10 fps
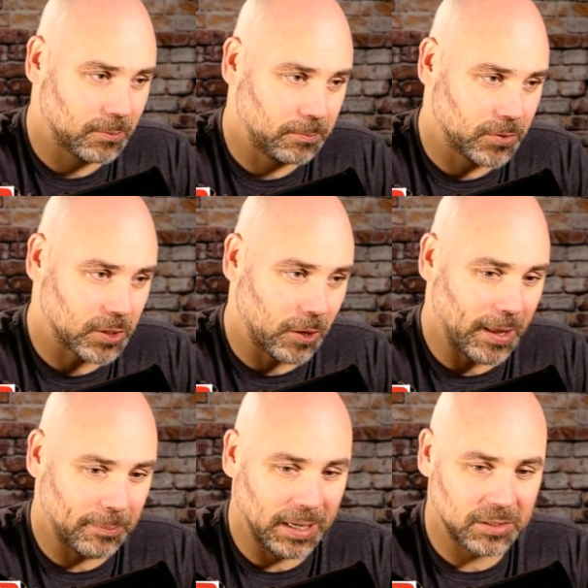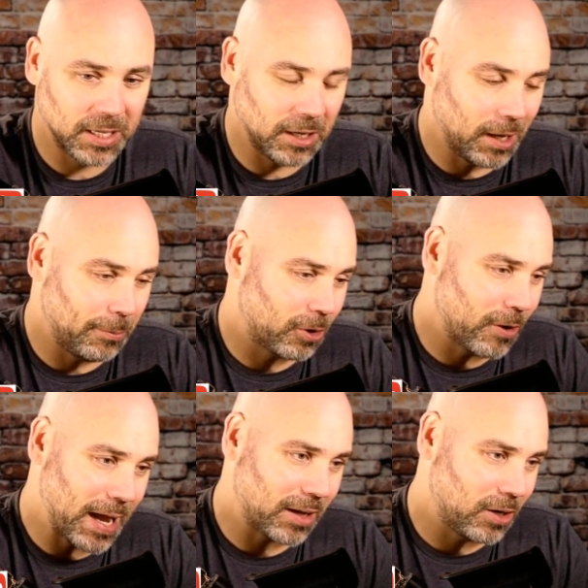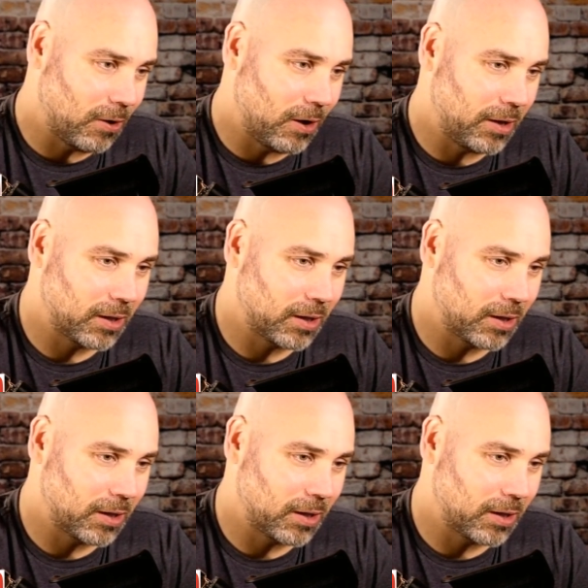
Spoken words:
So that means getting up at the crack of dawn